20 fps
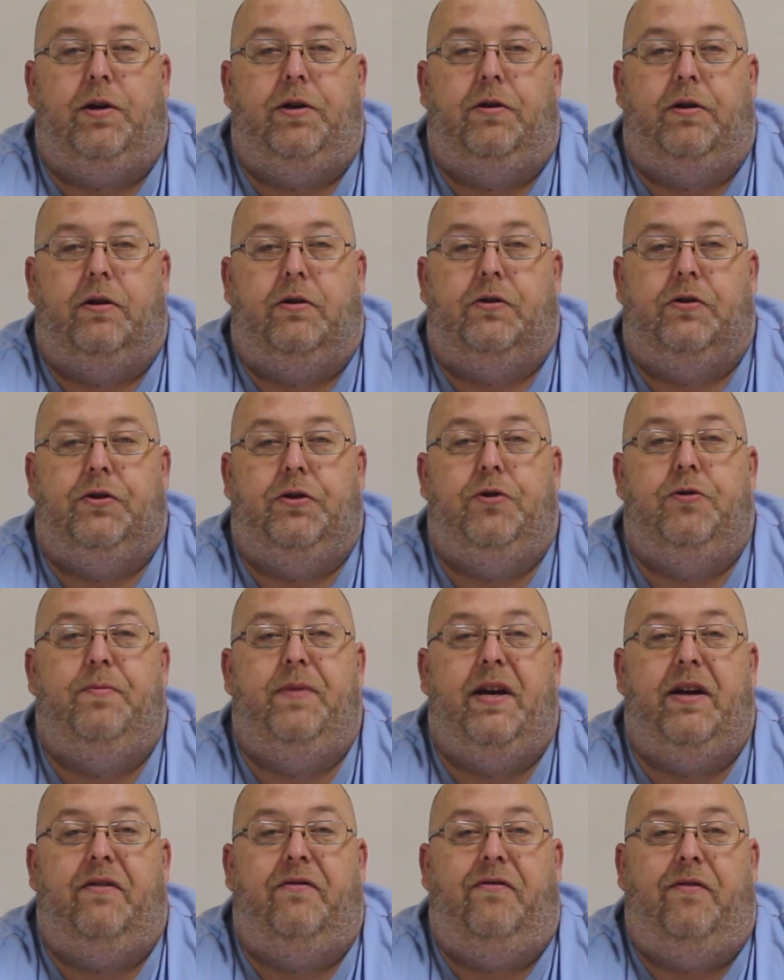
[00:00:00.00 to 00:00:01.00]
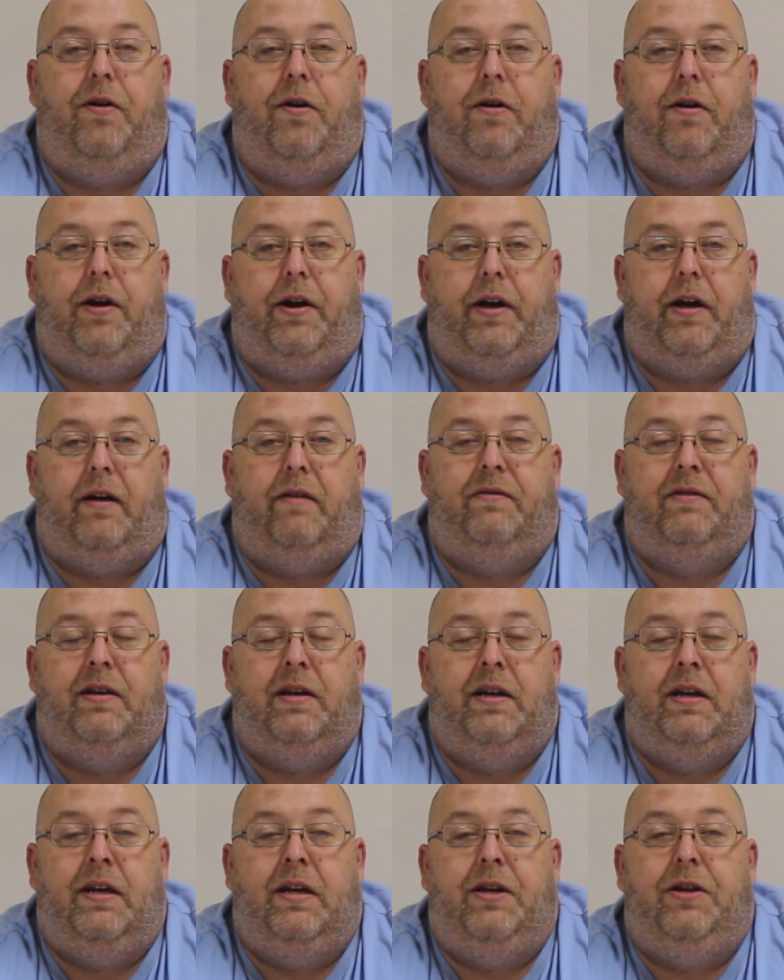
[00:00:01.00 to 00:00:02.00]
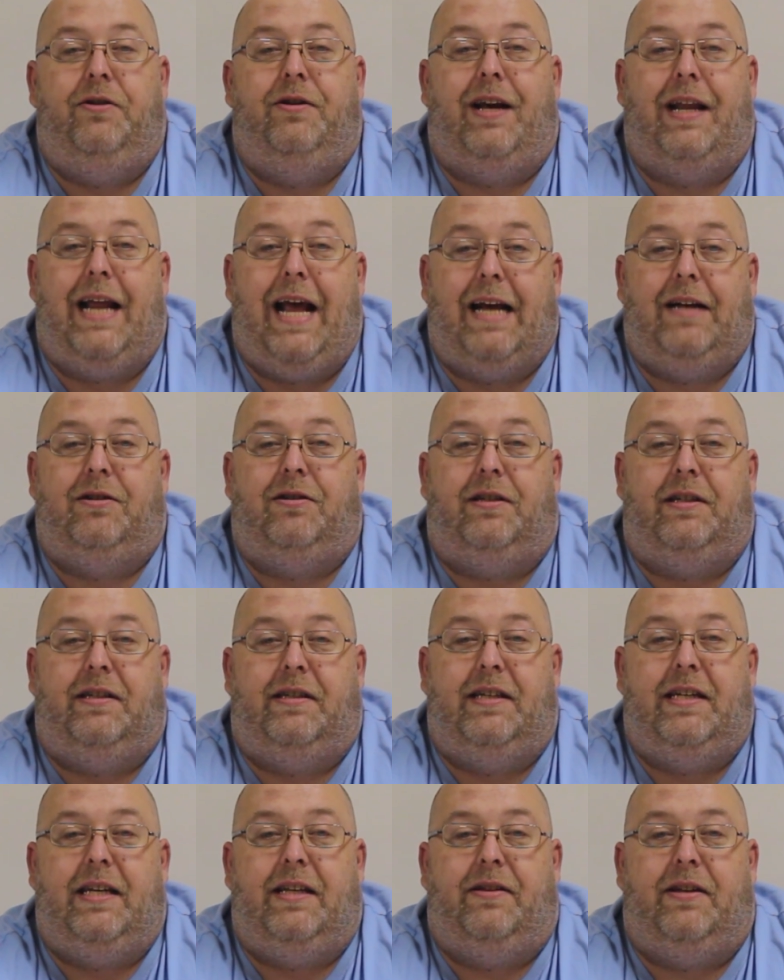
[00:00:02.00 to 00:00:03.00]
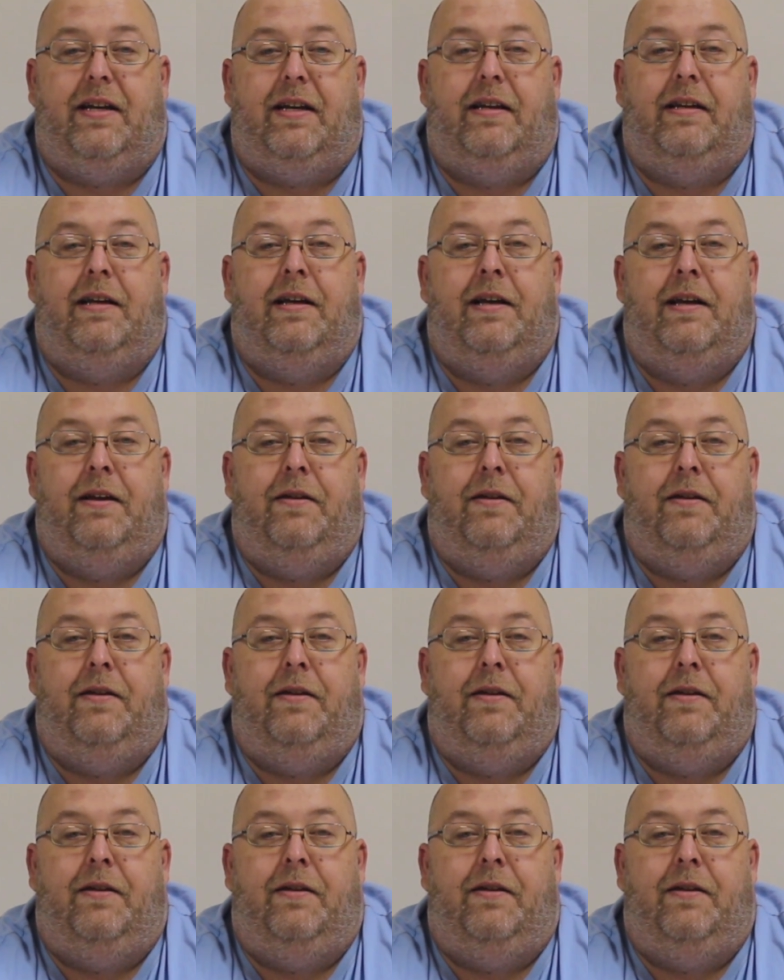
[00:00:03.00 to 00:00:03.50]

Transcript: where you can zoom in far enough, you can actually see that